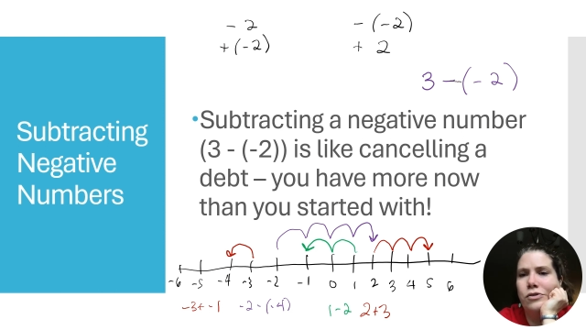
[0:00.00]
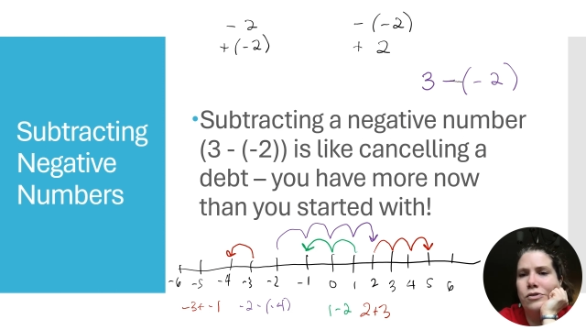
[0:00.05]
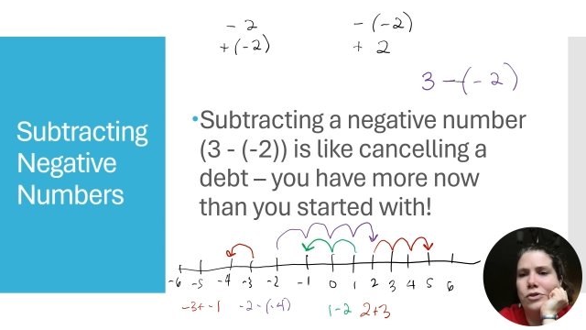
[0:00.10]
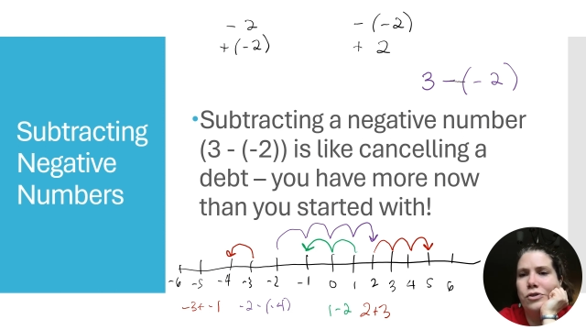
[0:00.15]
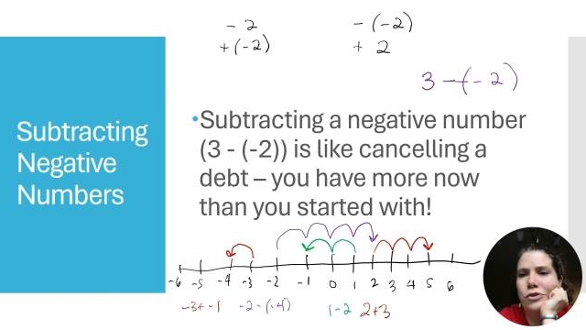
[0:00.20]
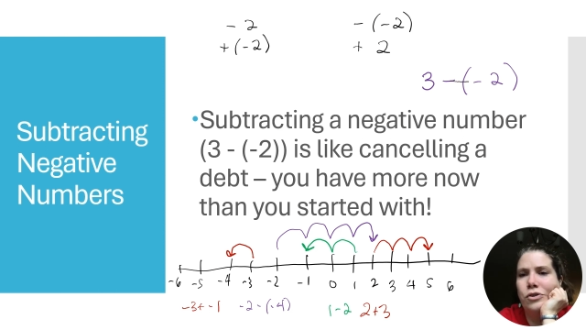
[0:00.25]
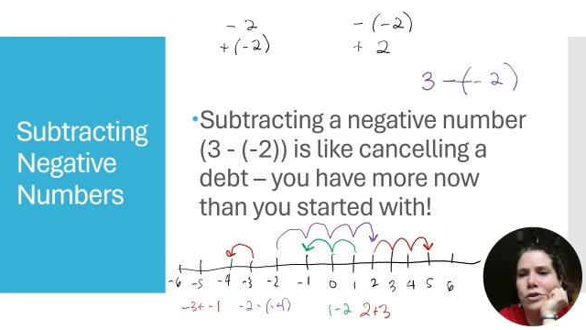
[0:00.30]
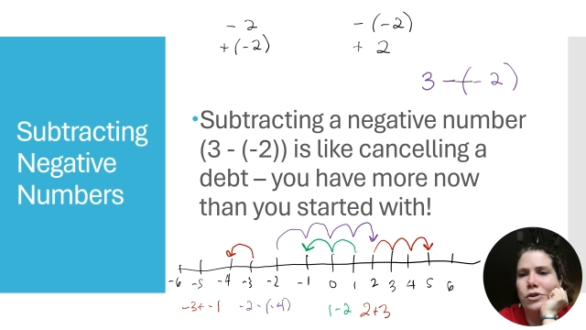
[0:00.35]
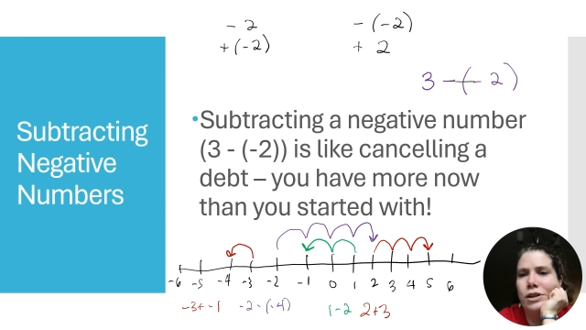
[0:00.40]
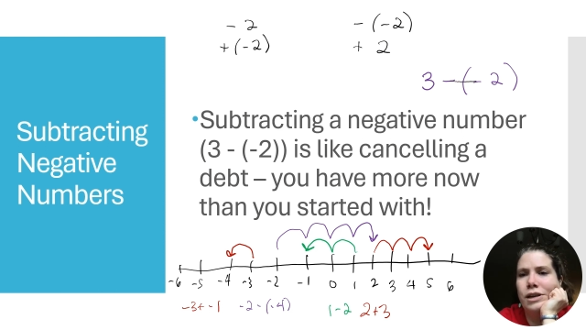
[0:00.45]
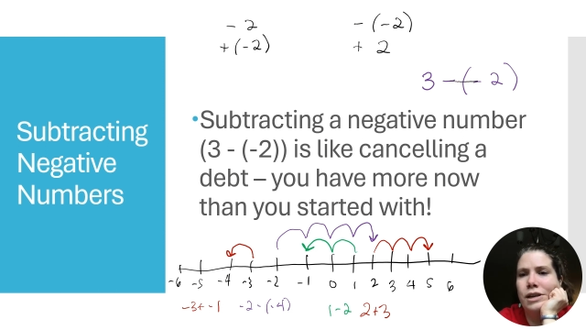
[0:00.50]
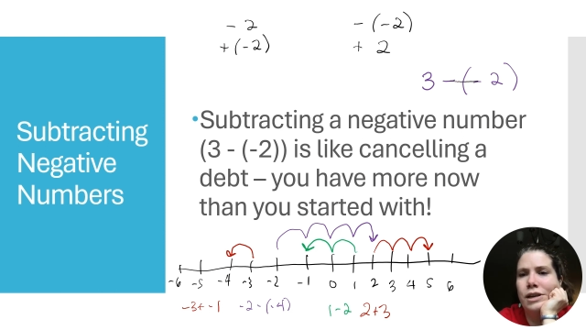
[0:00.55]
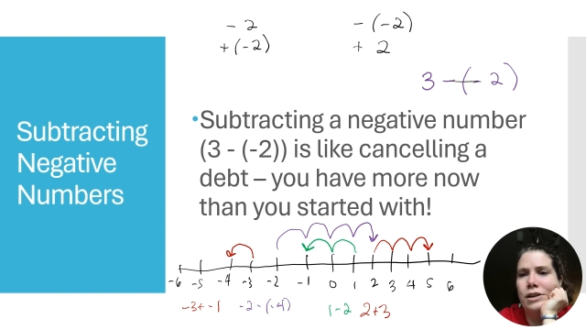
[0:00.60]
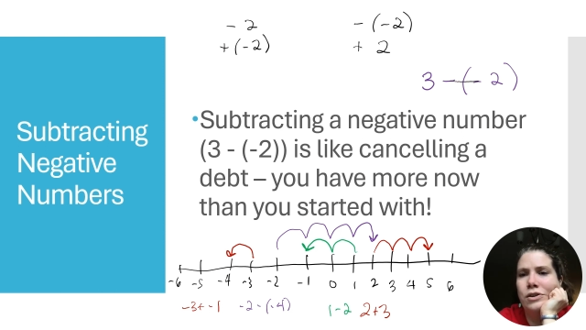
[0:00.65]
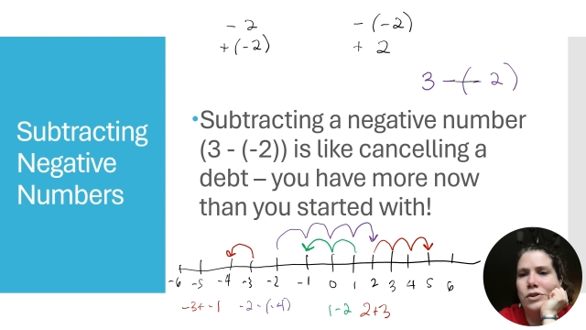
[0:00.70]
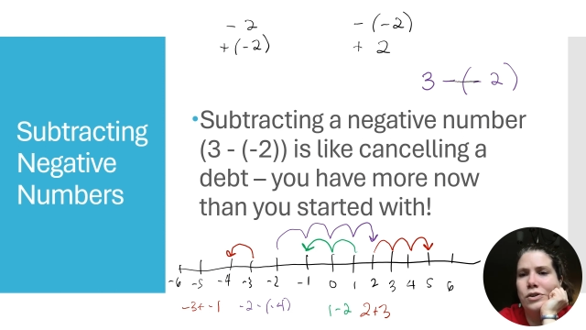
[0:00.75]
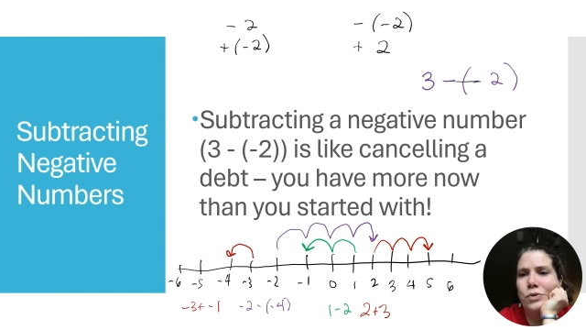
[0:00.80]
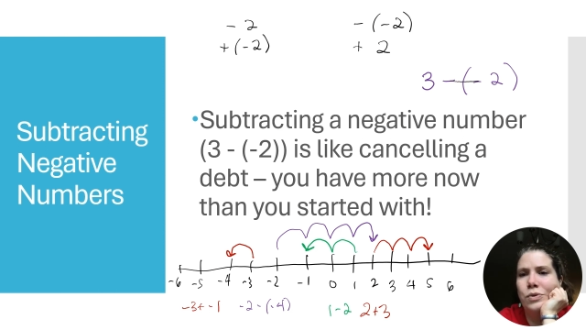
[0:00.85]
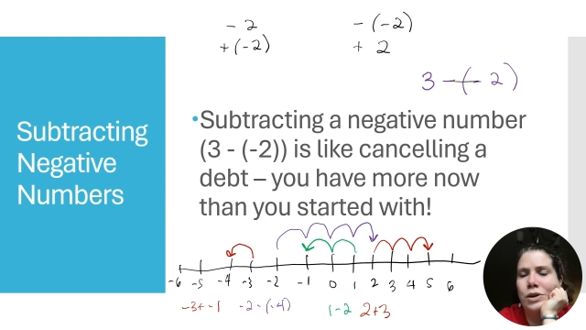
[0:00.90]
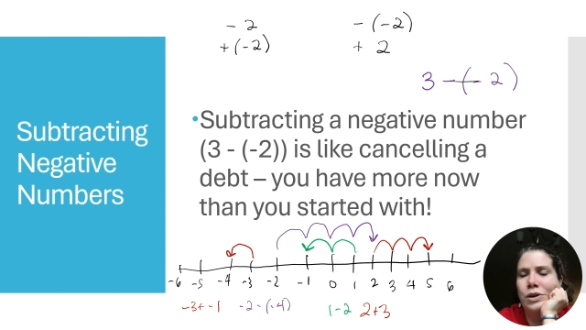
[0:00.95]
turning
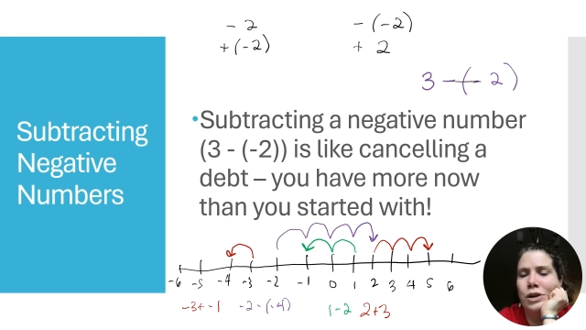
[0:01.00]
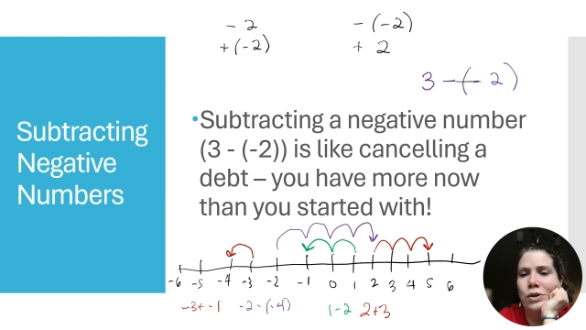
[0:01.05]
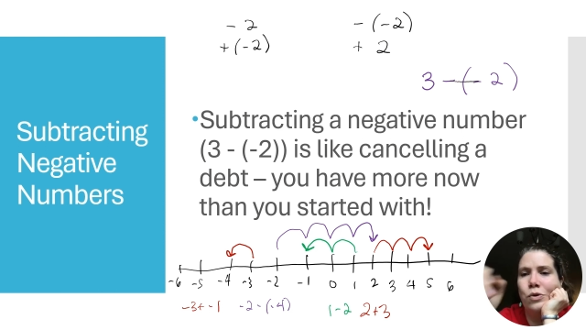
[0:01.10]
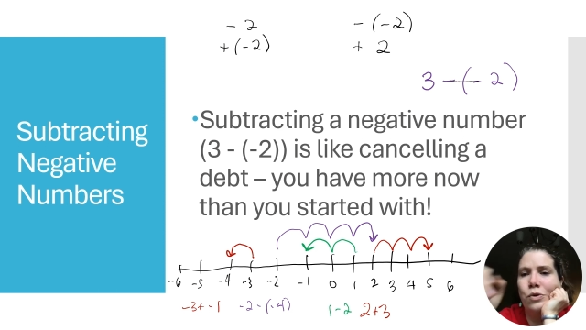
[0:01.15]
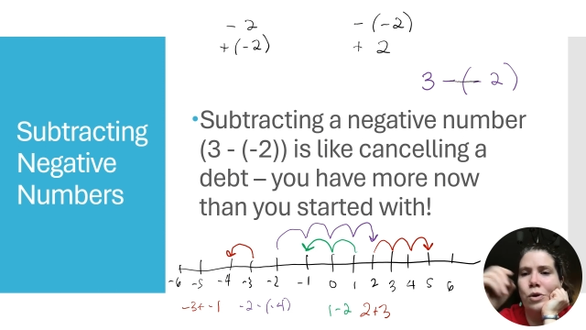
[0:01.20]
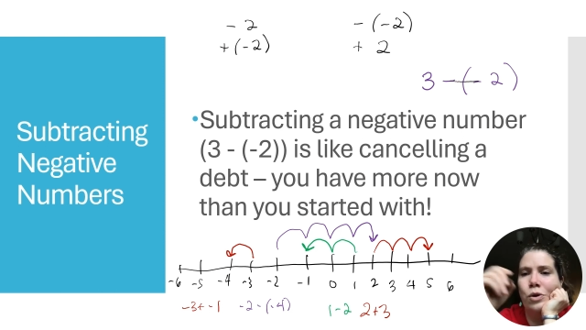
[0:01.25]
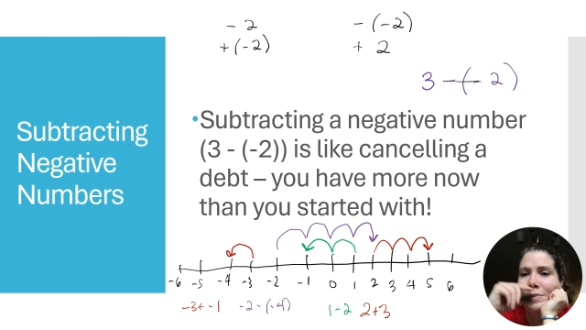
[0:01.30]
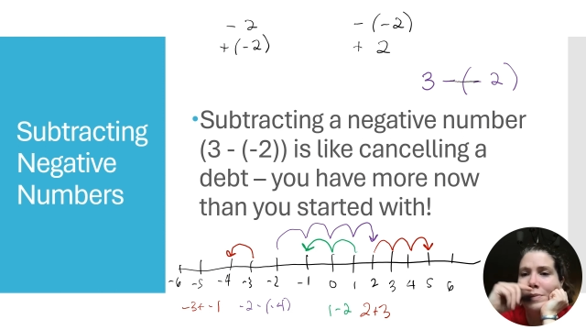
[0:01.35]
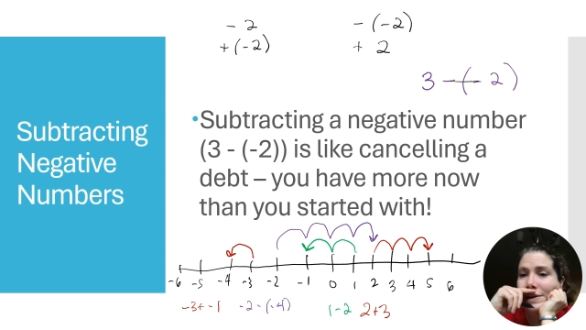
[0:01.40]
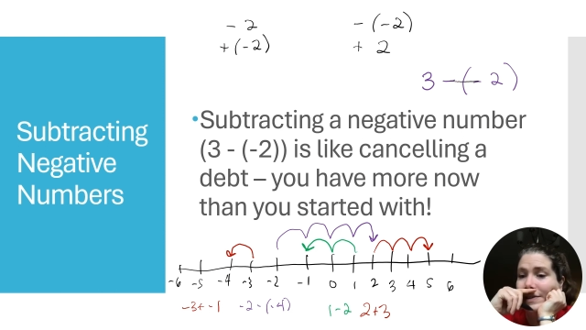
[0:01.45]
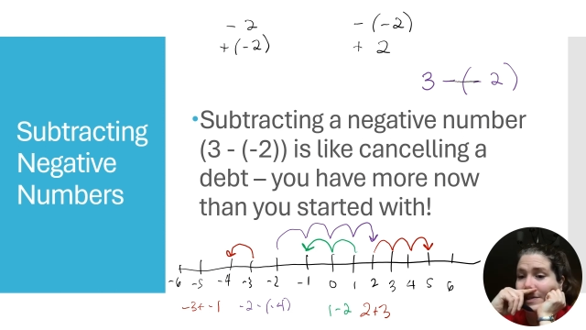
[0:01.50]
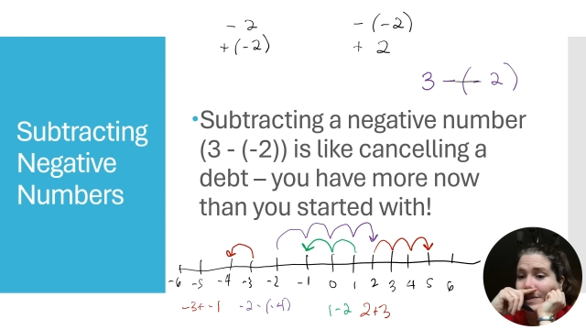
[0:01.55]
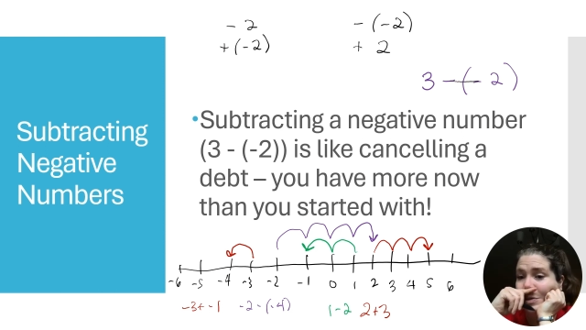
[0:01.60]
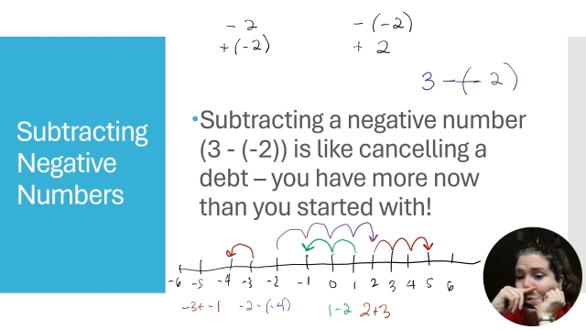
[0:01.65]
into an enormous